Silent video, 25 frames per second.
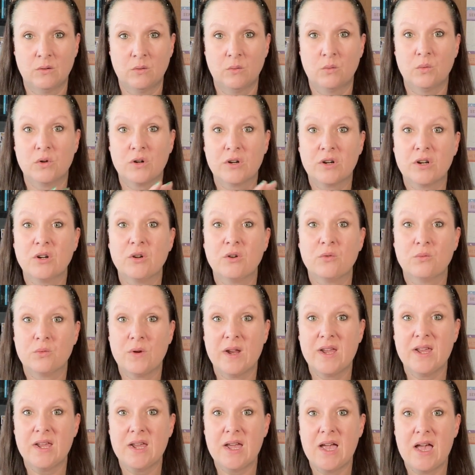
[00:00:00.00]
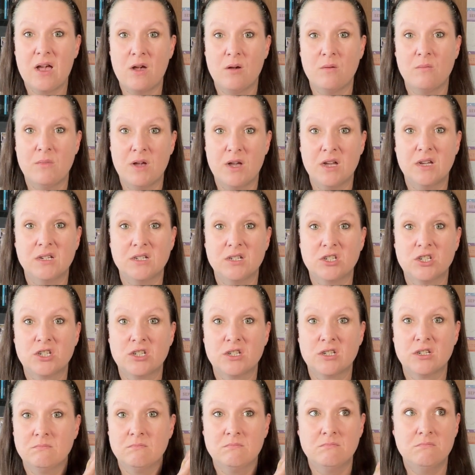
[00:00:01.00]
we're going to rate how
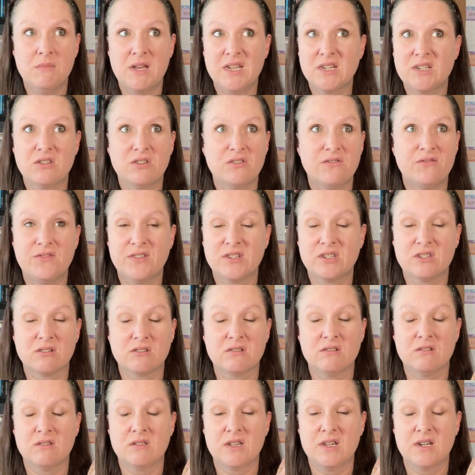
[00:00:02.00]
much mental, physical,